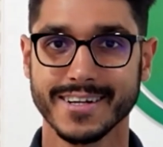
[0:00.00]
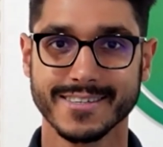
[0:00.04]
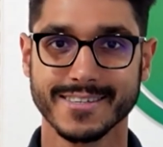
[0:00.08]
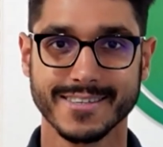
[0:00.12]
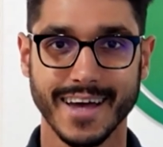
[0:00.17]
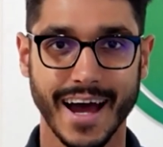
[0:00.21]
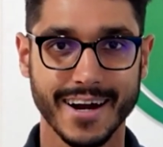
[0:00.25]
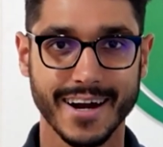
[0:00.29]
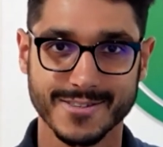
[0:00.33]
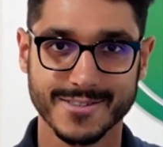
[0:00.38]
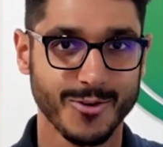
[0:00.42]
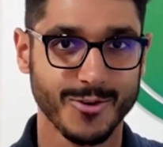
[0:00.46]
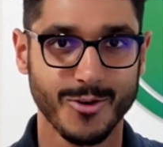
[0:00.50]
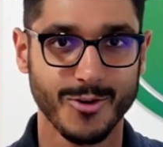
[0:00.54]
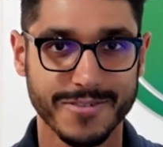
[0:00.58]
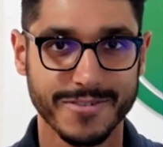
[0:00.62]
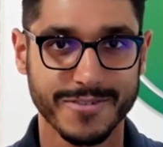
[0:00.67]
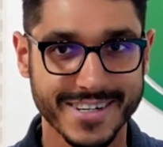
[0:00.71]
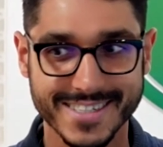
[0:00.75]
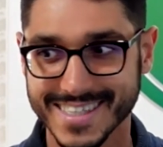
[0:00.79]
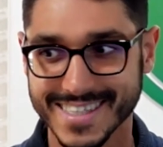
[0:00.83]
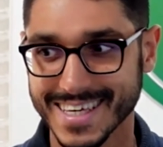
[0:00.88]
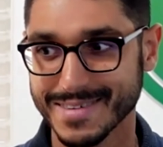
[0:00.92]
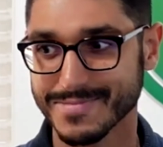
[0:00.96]
How does
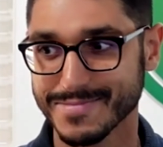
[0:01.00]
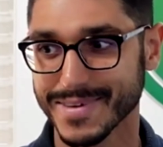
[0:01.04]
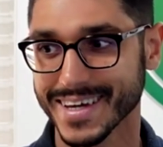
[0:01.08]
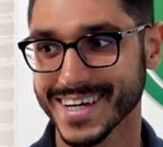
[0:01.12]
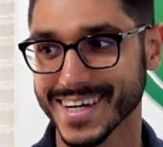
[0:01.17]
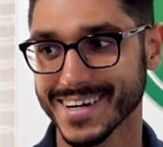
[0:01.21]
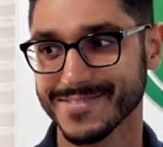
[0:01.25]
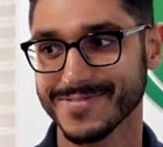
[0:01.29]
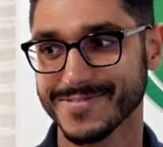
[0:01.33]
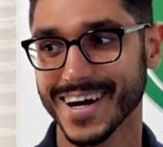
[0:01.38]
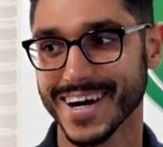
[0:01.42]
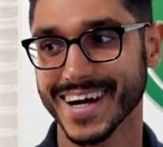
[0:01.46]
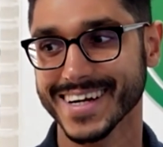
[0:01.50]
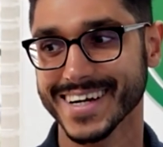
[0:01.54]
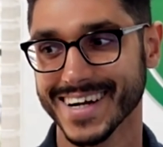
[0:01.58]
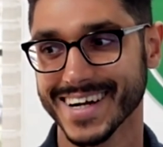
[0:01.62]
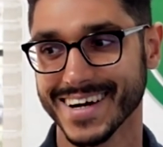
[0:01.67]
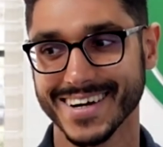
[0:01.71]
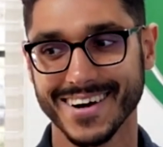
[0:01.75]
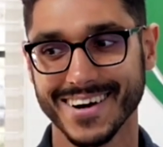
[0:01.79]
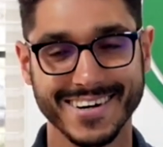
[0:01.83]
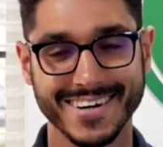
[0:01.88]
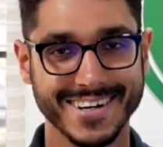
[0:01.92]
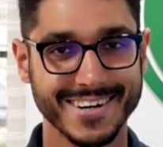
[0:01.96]
oversleeping
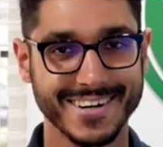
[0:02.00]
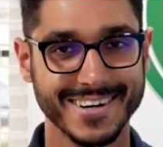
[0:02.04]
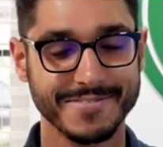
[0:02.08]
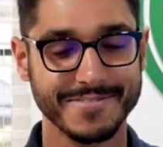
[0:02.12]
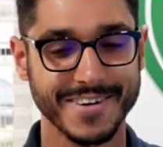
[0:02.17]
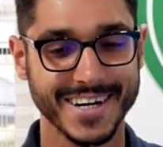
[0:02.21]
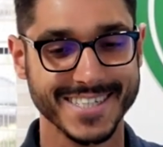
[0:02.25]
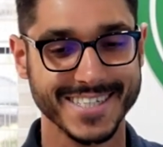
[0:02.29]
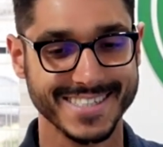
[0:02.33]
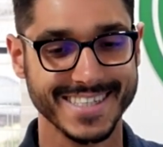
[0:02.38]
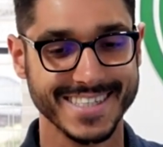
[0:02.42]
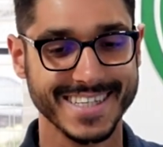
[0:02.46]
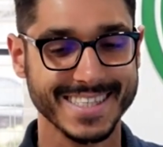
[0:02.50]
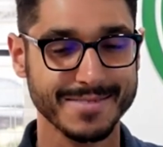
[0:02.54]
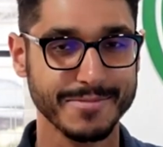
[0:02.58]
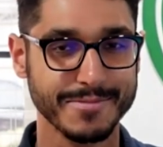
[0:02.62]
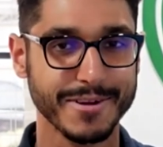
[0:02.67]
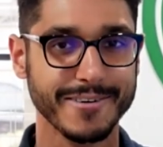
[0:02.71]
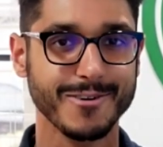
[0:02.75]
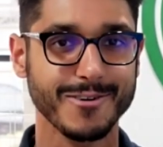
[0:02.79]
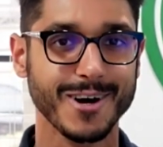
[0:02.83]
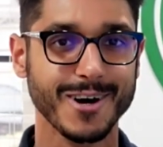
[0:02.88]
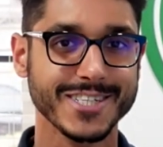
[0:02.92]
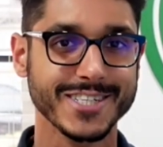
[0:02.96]
affect cognitive function? That's a bit
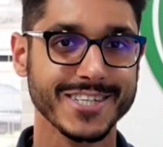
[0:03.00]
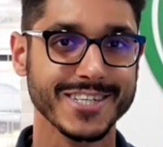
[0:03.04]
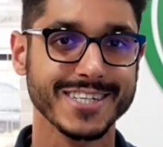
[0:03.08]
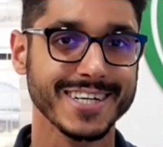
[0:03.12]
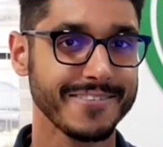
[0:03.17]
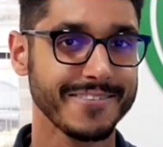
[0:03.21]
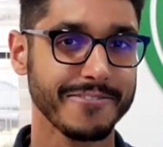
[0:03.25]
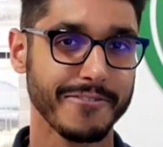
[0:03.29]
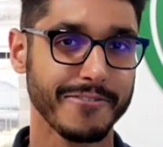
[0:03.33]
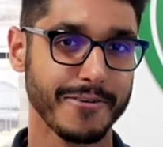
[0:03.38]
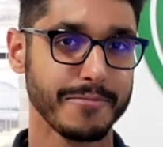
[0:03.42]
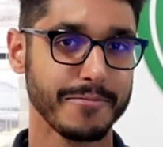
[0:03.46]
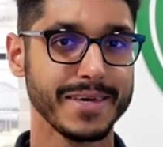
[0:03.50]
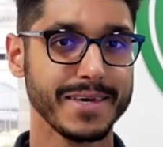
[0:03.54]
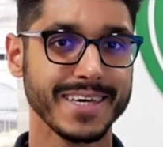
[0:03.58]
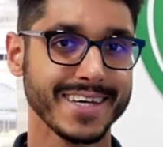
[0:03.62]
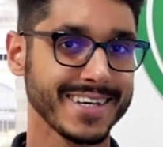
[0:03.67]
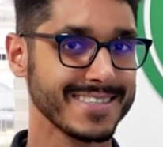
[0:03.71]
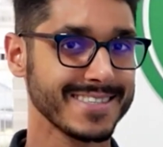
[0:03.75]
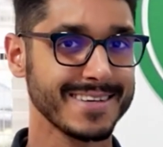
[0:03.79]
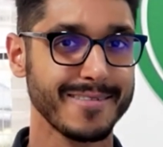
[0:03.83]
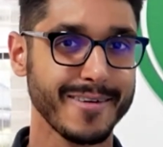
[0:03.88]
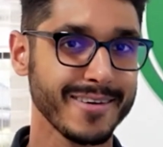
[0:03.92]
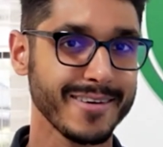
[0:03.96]
of a question coming from me
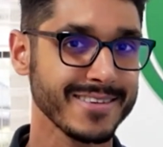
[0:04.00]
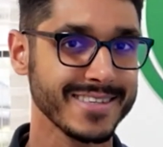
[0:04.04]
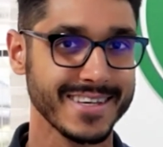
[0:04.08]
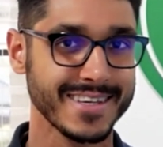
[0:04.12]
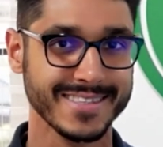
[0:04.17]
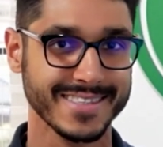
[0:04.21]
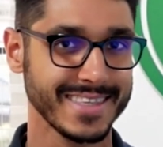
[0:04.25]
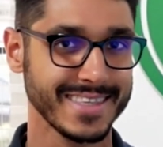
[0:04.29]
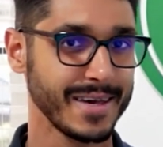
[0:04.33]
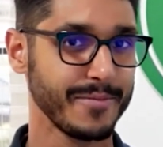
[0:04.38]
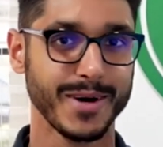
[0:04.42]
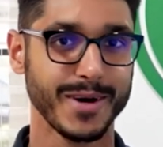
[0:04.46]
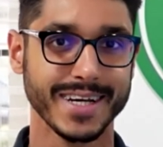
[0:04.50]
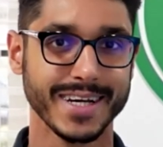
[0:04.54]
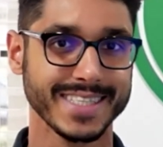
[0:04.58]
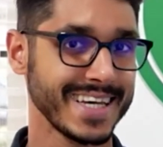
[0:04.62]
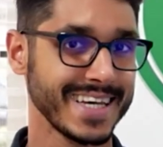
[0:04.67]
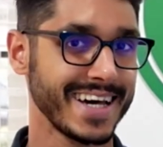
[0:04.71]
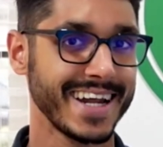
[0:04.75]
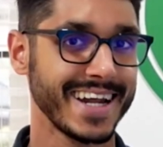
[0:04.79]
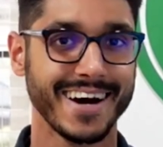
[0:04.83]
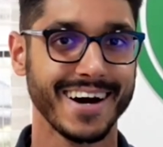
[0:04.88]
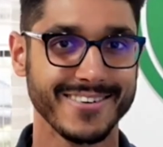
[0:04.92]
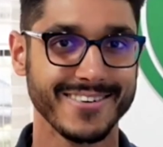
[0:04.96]
because sometimes I sleep like
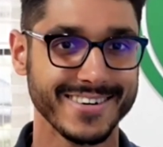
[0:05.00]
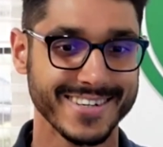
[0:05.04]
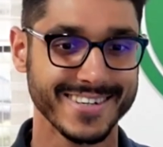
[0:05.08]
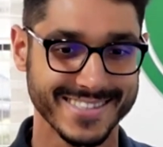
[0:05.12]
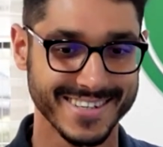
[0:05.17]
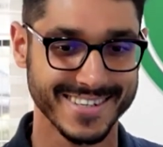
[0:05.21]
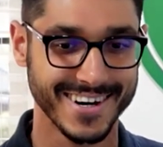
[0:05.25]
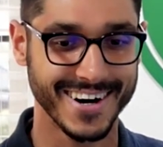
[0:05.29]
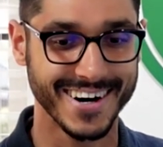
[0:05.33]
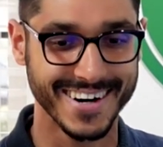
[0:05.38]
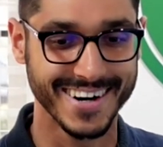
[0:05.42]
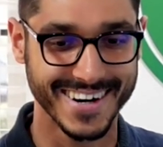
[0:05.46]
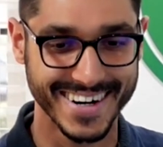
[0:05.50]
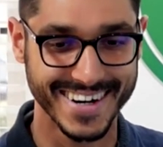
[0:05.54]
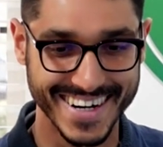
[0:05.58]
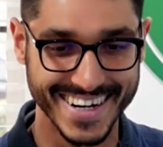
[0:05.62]
10 hours. So